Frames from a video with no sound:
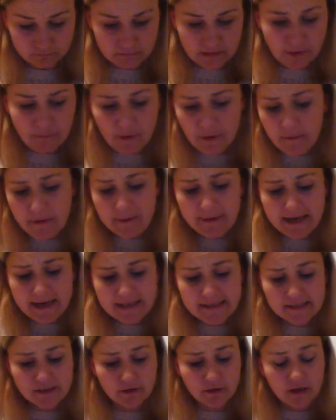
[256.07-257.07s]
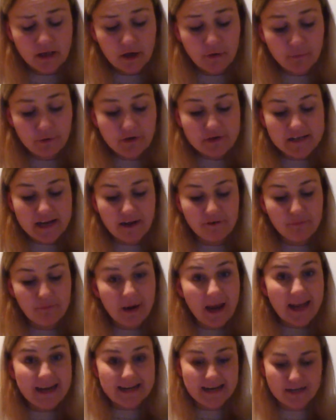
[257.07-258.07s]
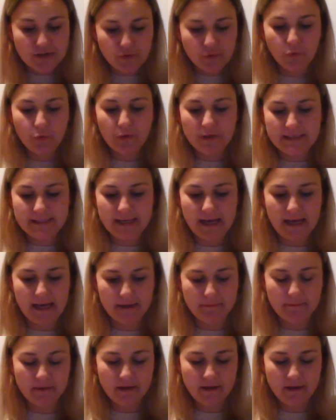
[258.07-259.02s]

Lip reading: When we were little, we used to have play dates all the time.